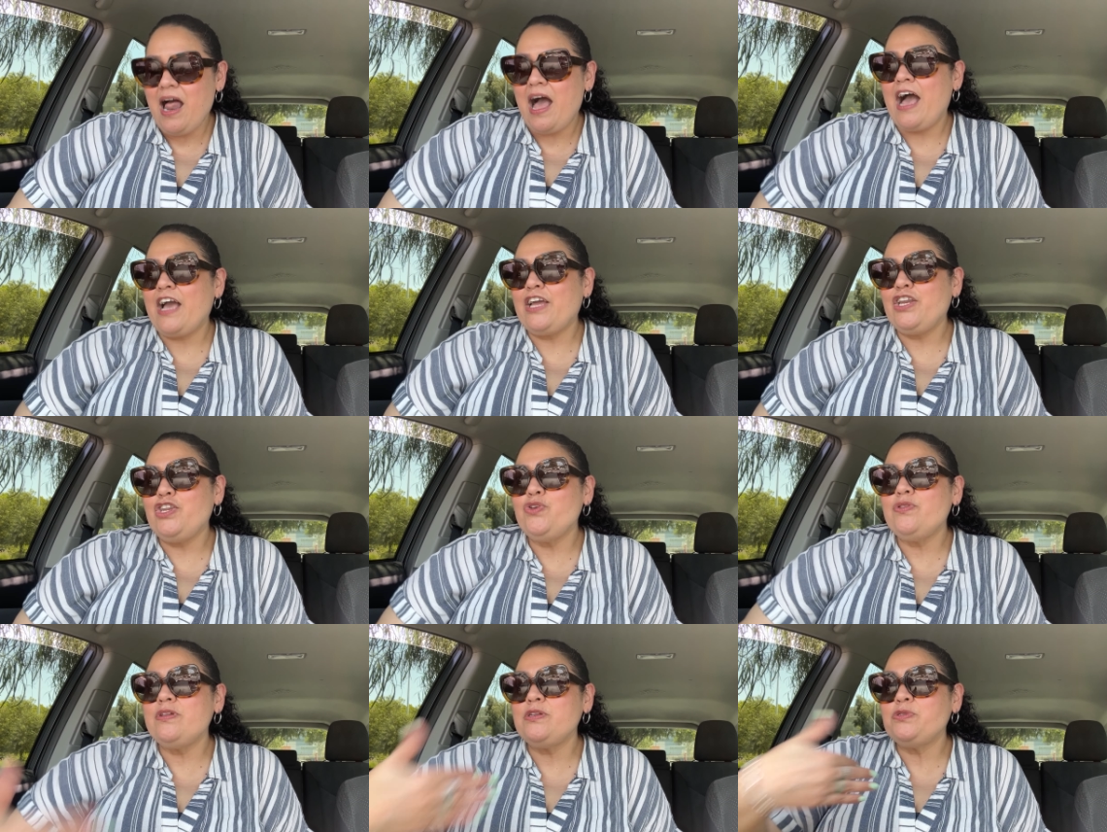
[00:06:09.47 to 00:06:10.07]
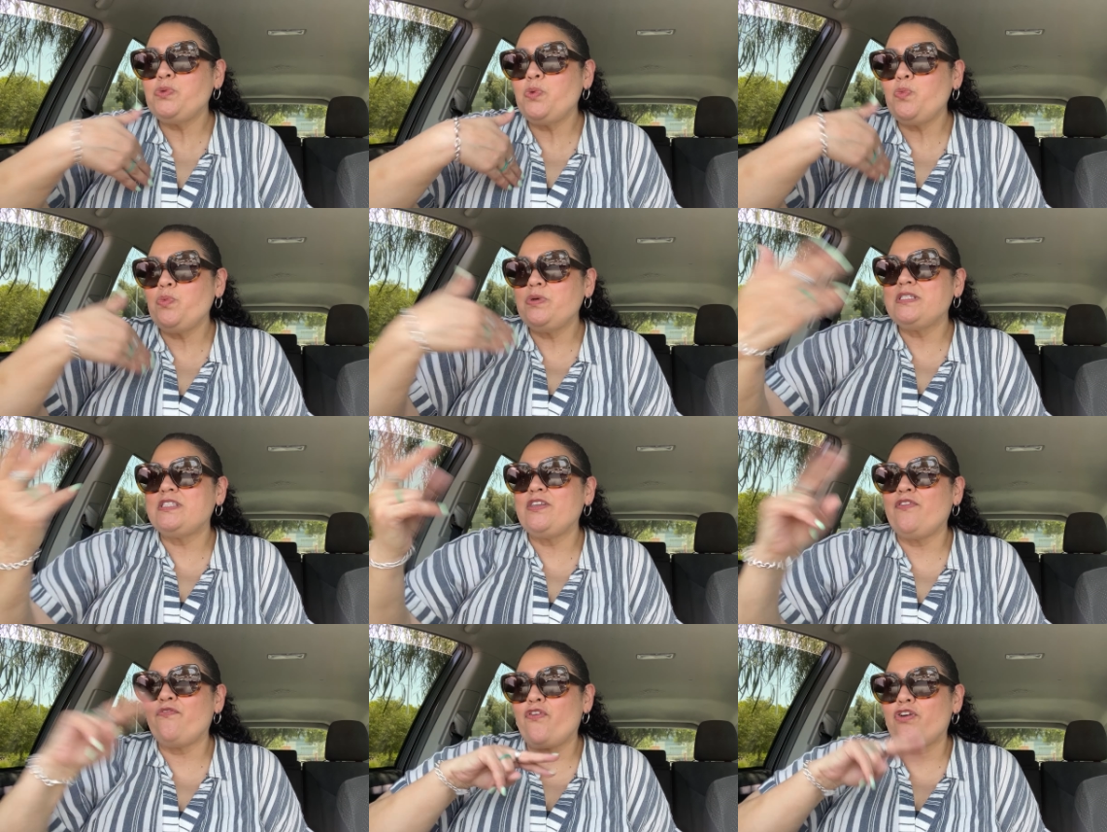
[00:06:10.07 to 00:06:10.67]
I knew this one
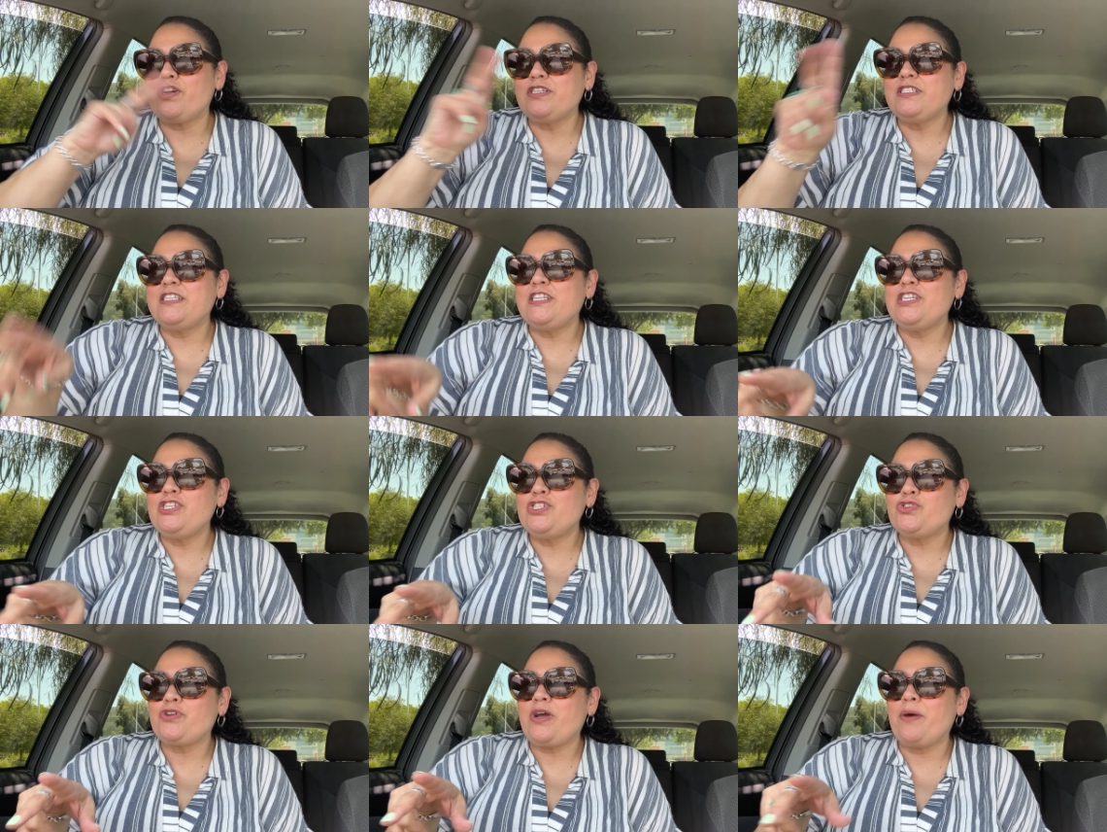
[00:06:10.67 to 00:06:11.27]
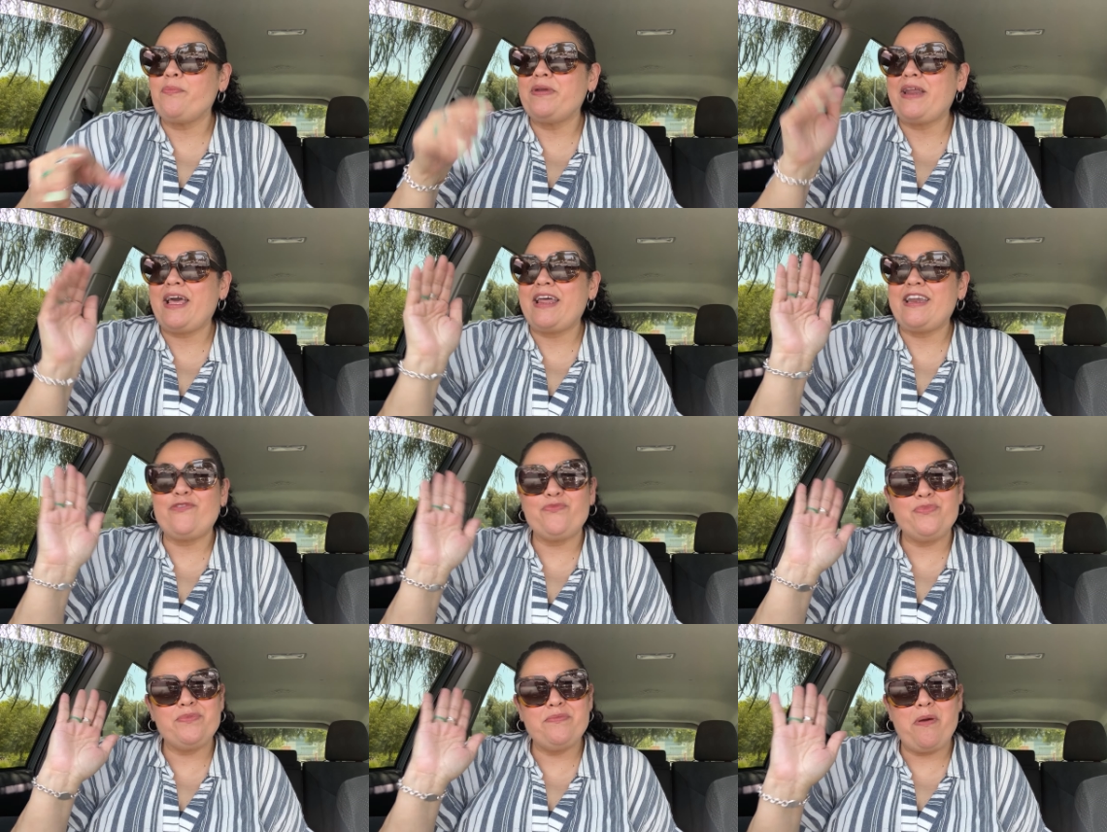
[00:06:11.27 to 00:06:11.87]
was the Varsity Stripe, but I
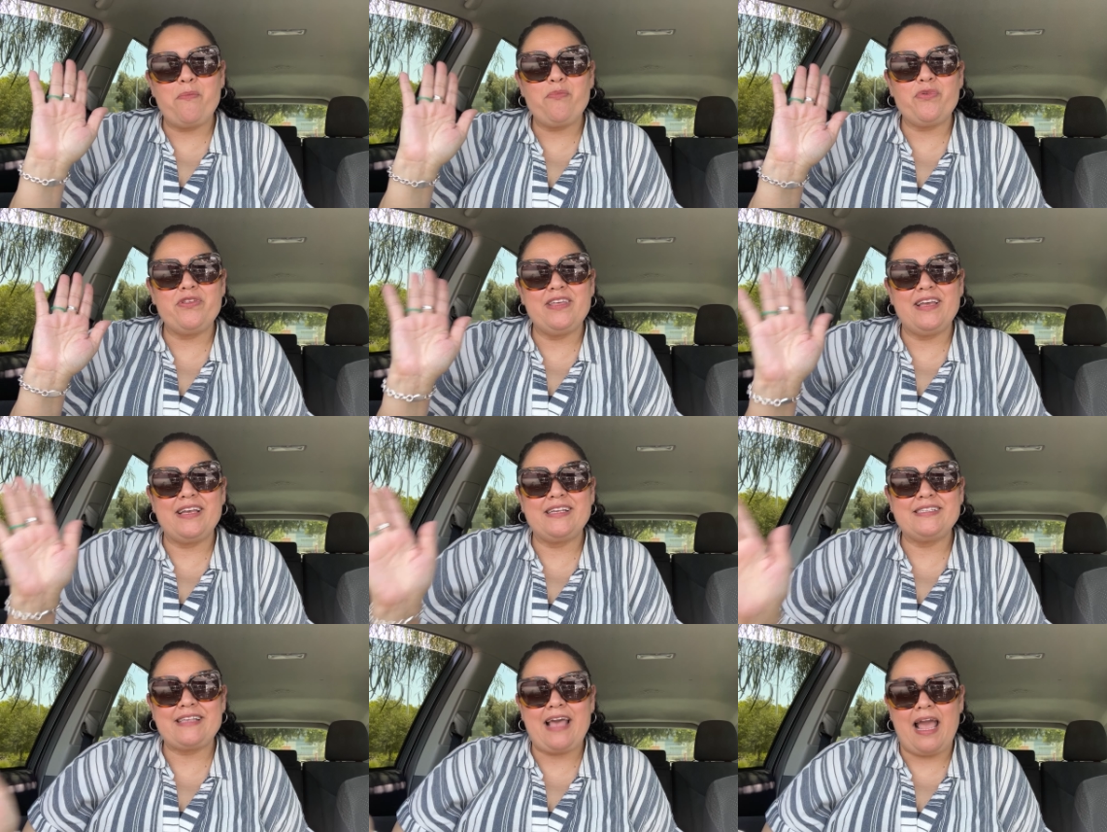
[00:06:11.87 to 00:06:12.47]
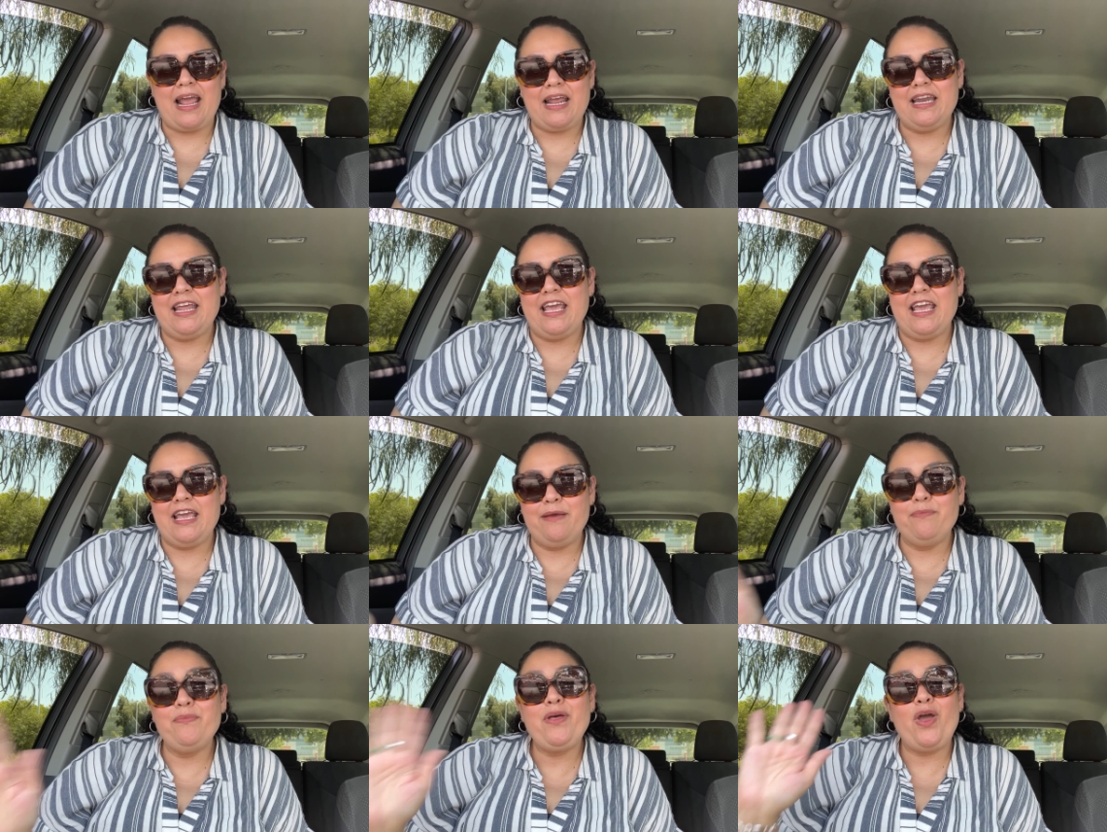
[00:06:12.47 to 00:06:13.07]
didn't remember the exact
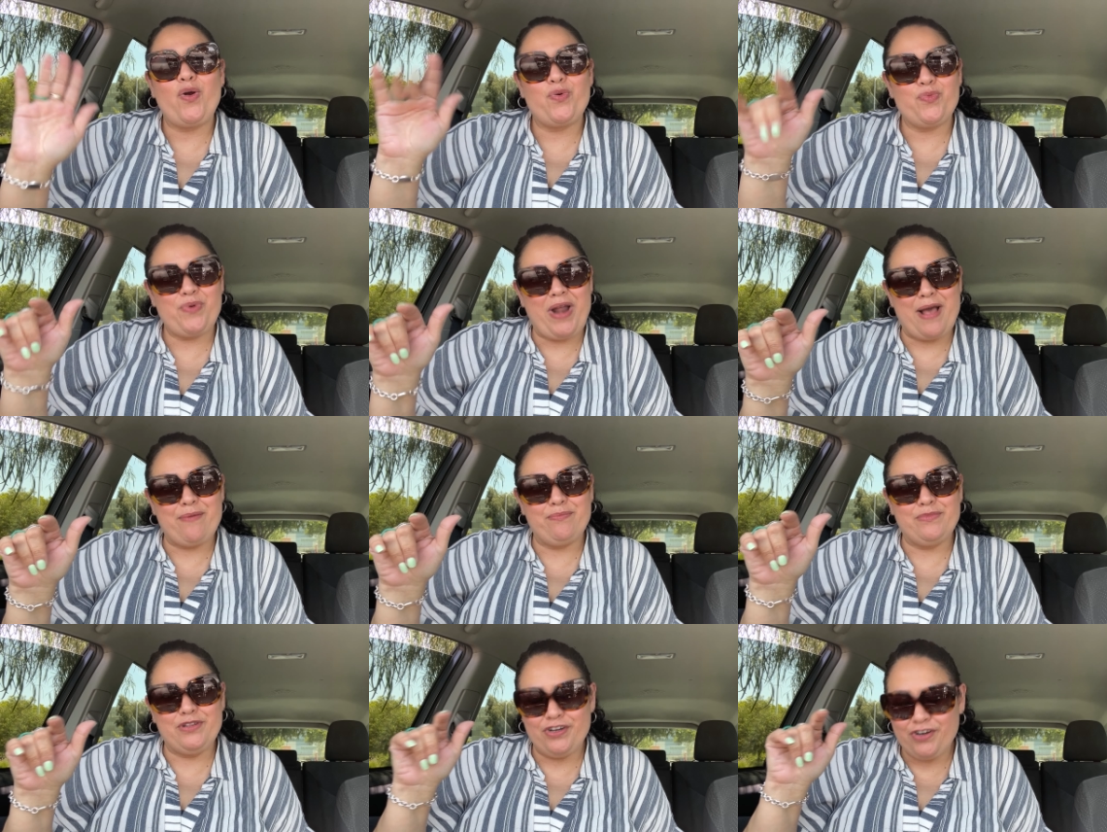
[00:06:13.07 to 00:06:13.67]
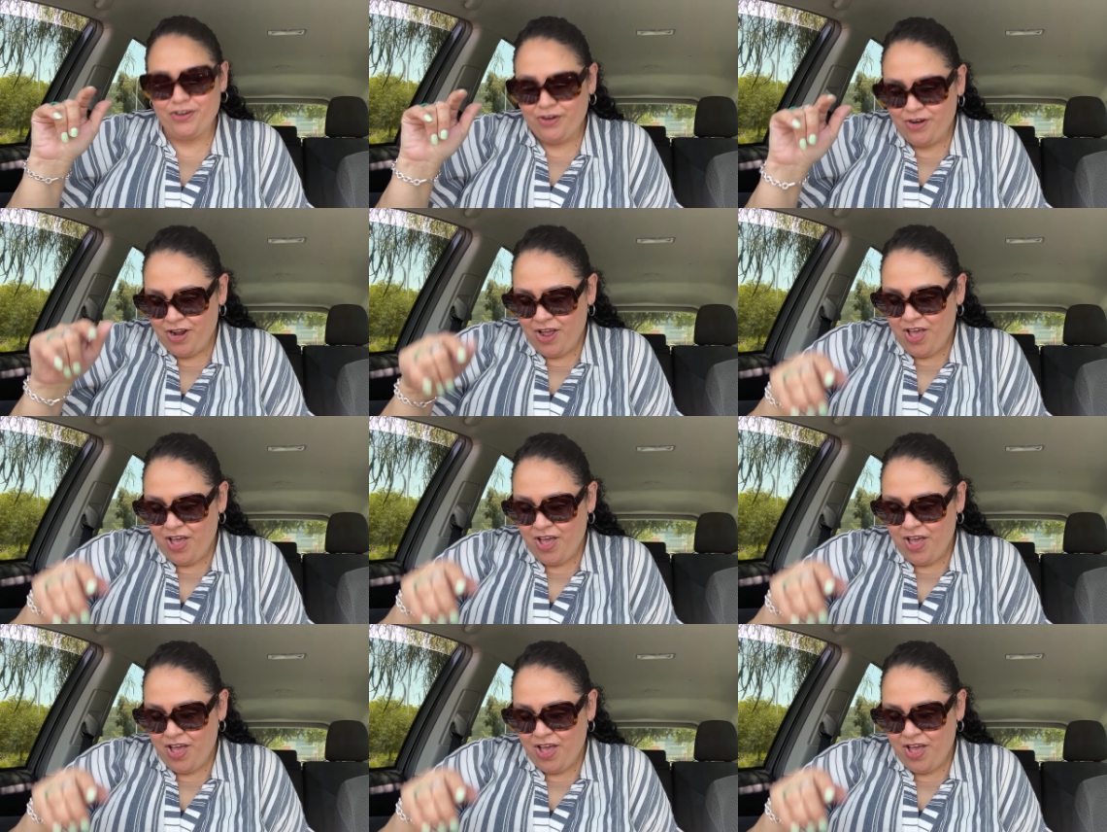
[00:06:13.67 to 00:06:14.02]
name, Rambler,